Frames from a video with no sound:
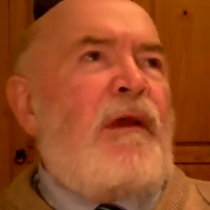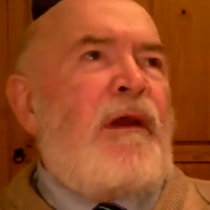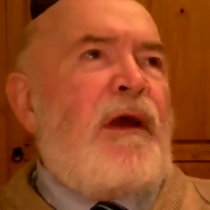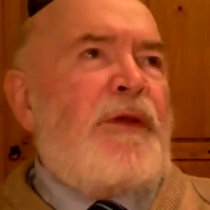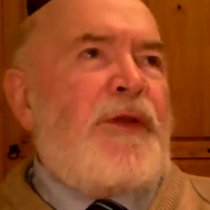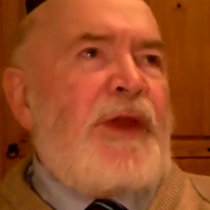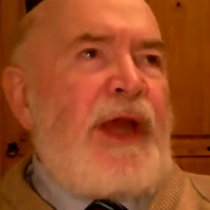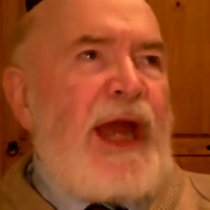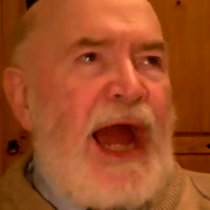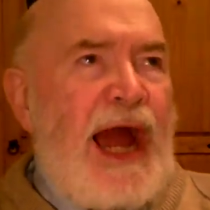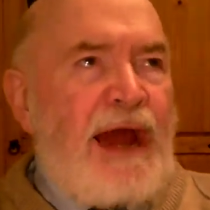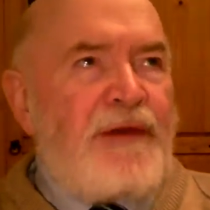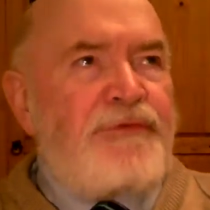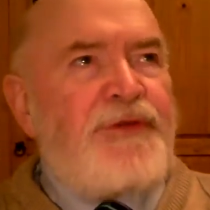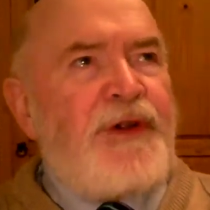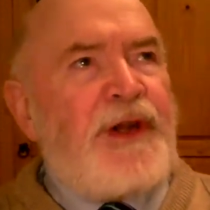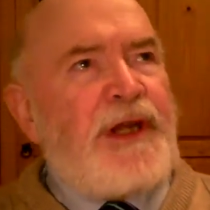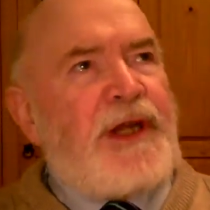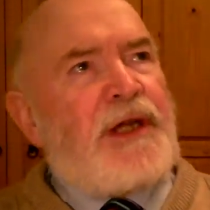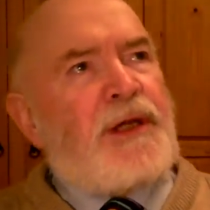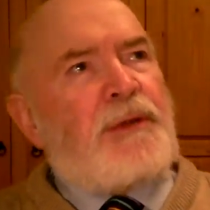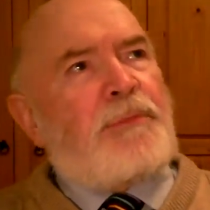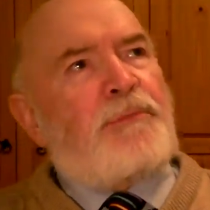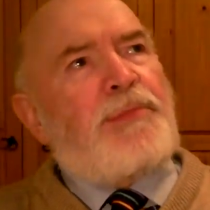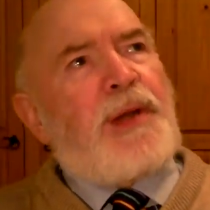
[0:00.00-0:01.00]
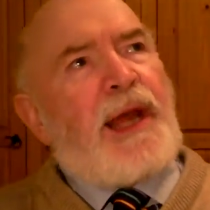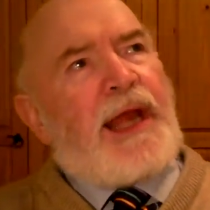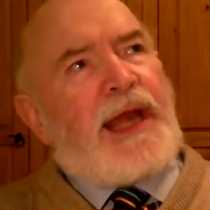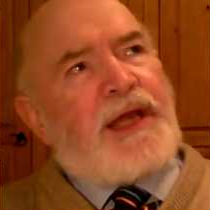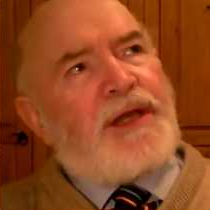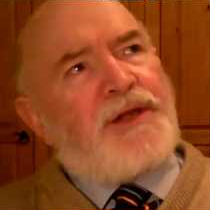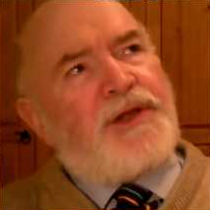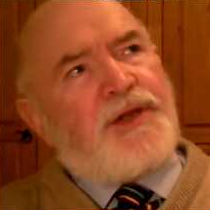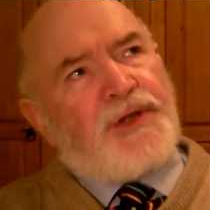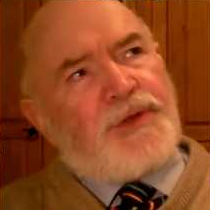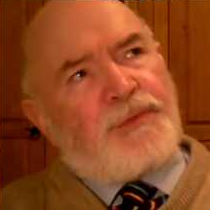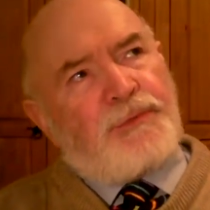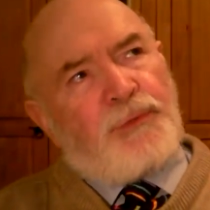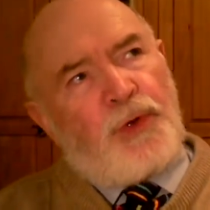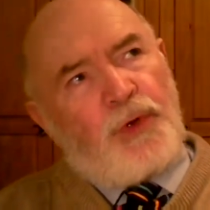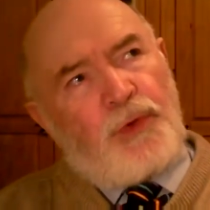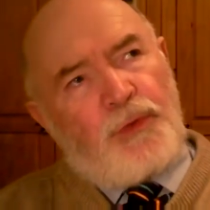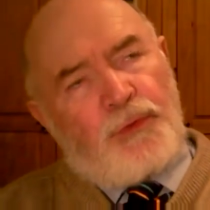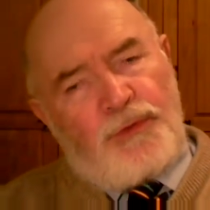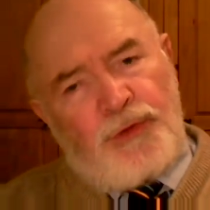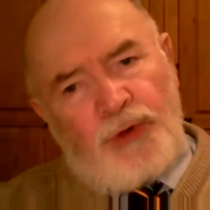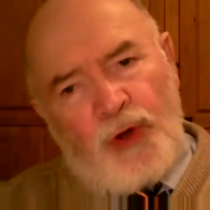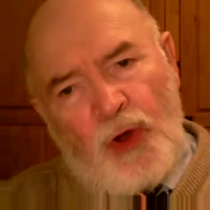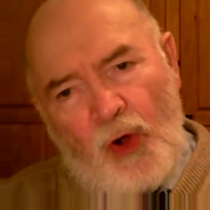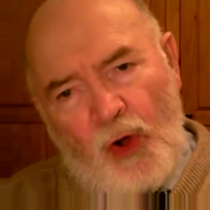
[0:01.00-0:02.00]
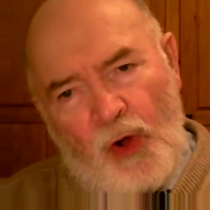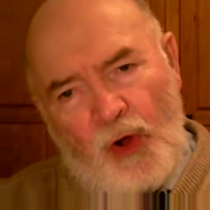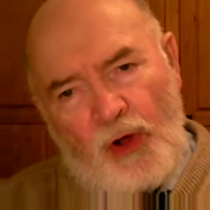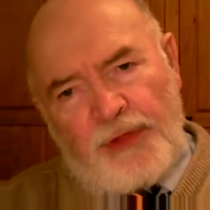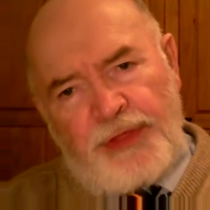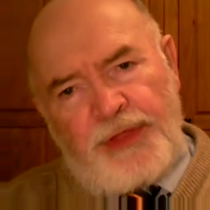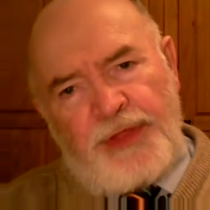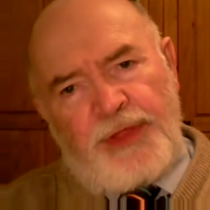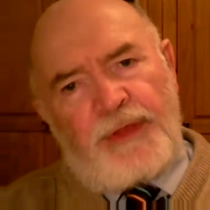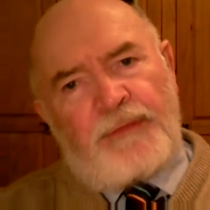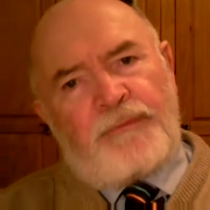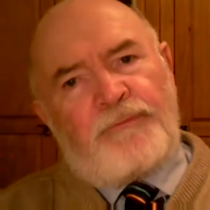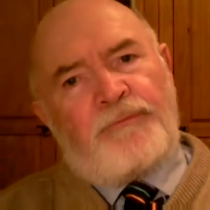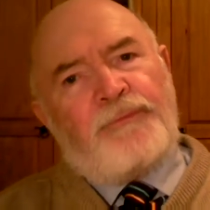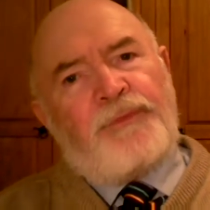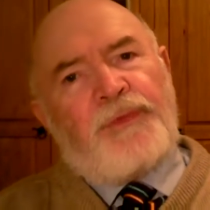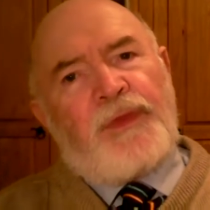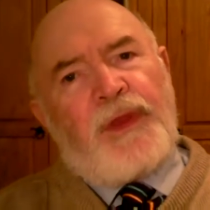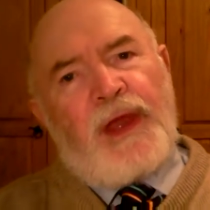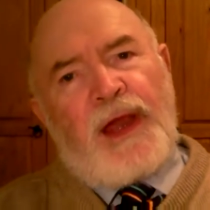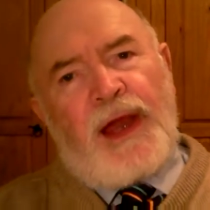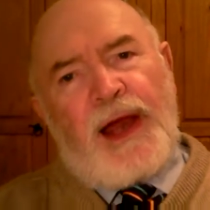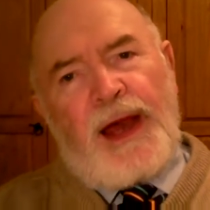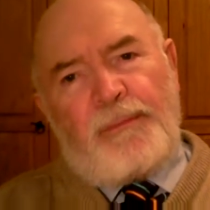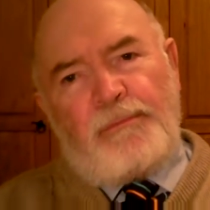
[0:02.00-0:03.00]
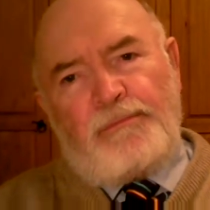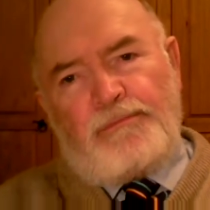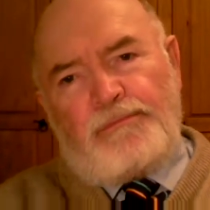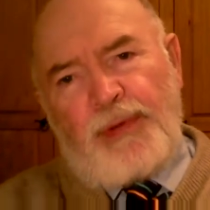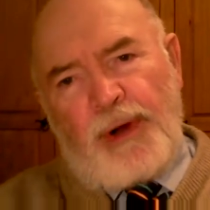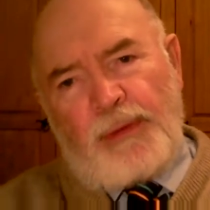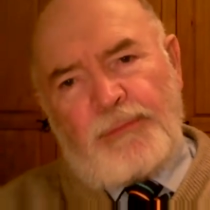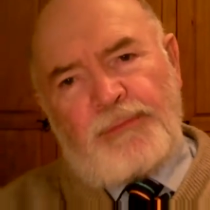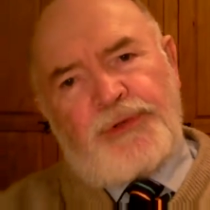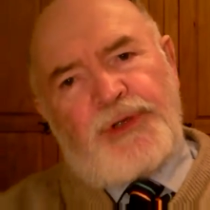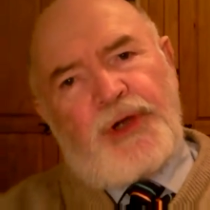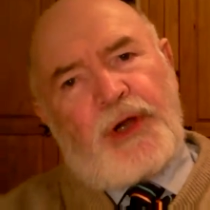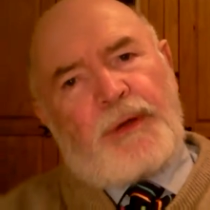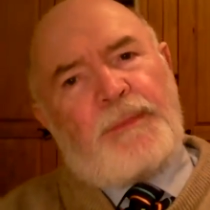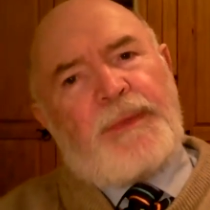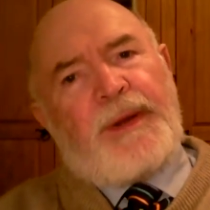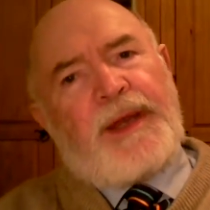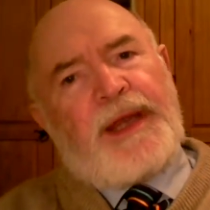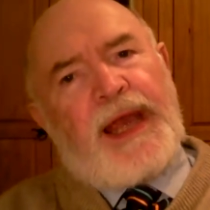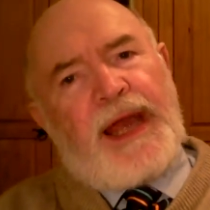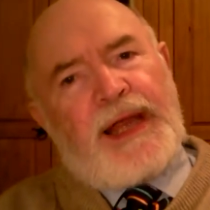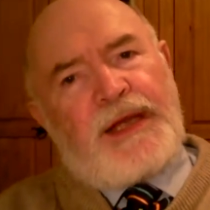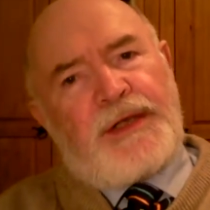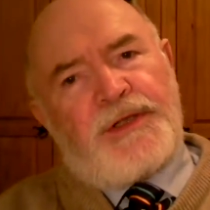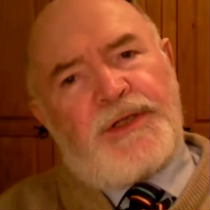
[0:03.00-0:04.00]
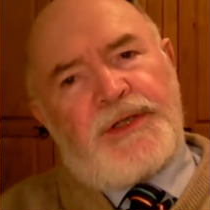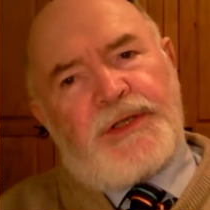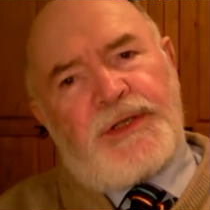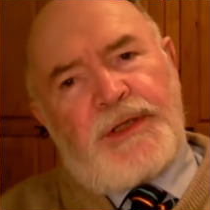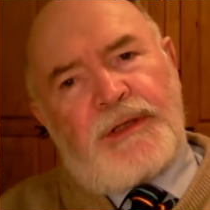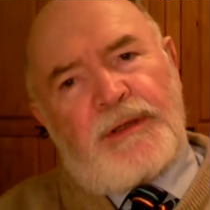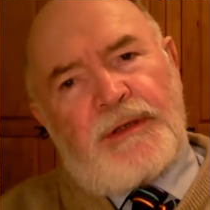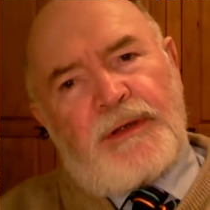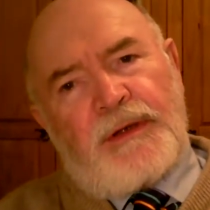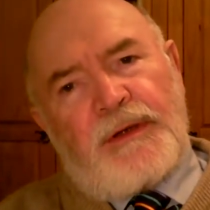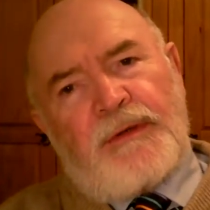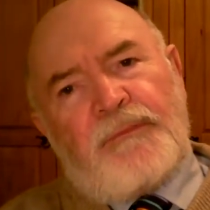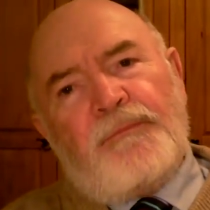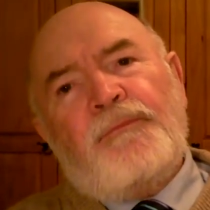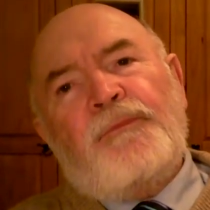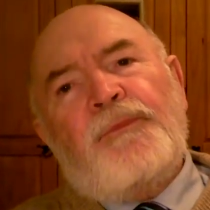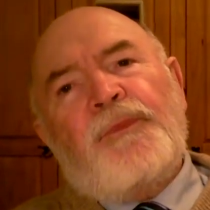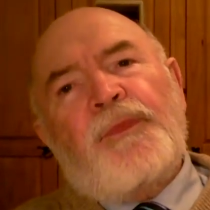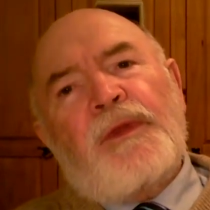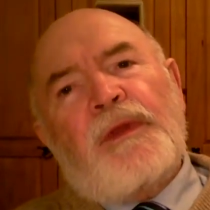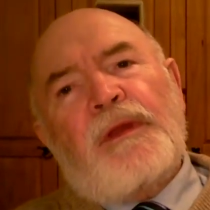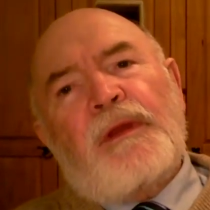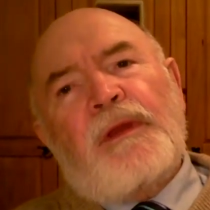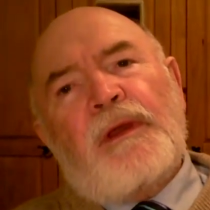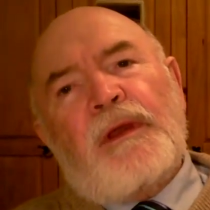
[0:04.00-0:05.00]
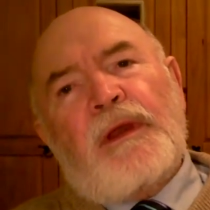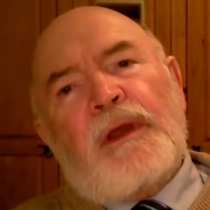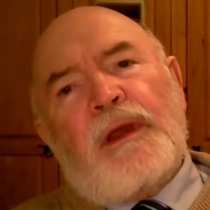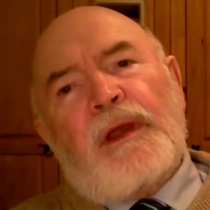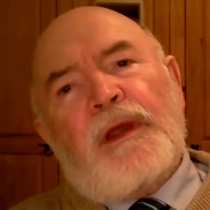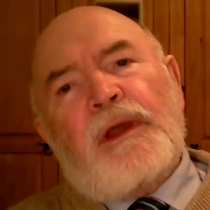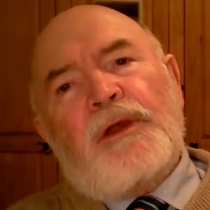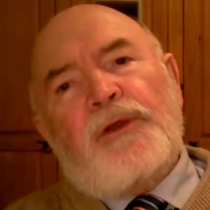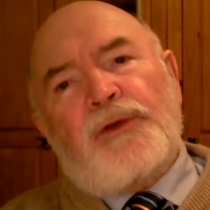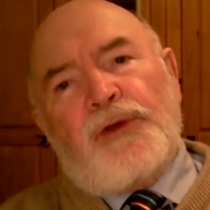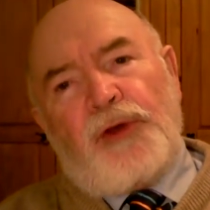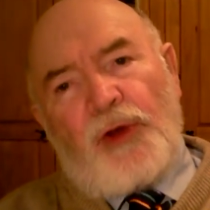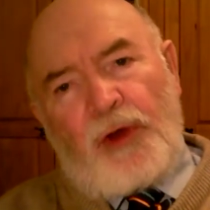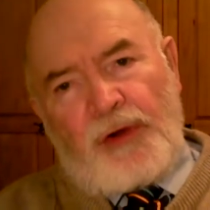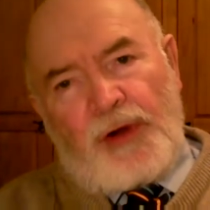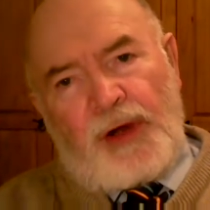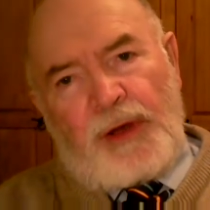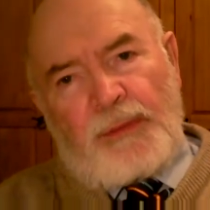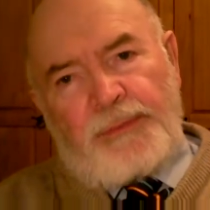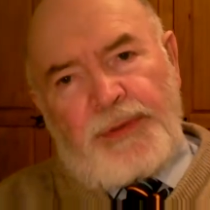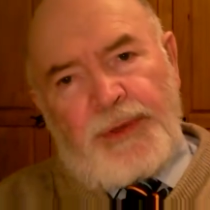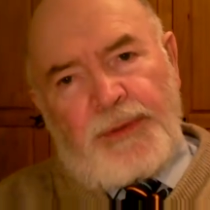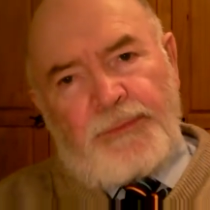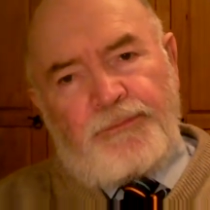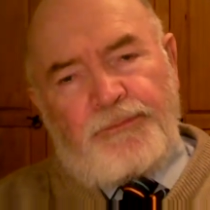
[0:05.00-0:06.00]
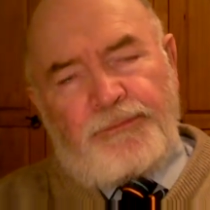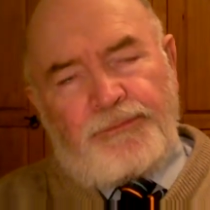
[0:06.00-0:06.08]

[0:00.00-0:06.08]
The African plate has moved north and bumped up against Europe.